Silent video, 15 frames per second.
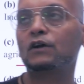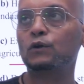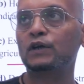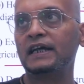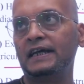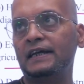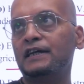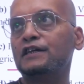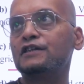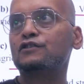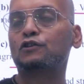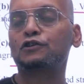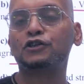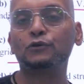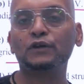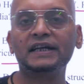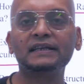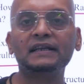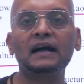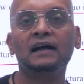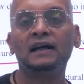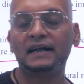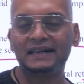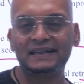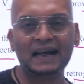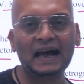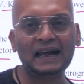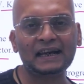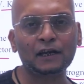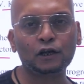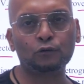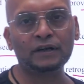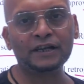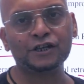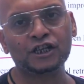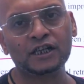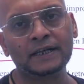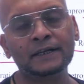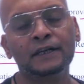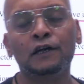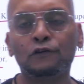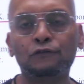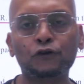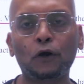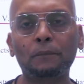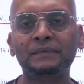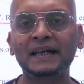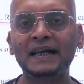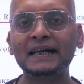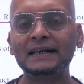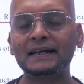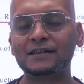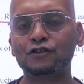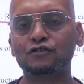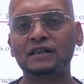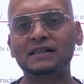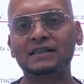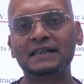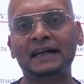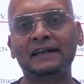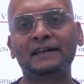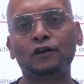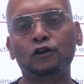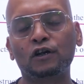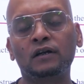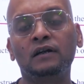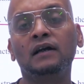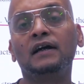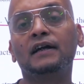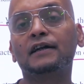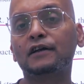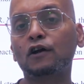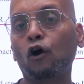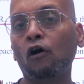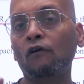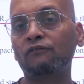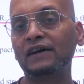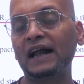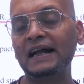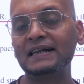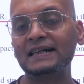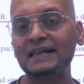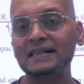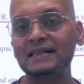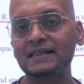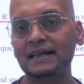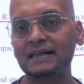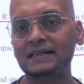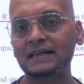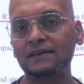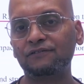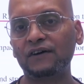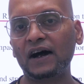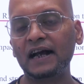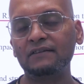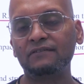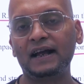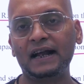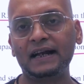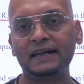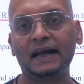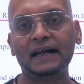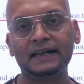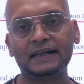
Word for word: Okay, so during the direct question from the industrial sector of 1965 and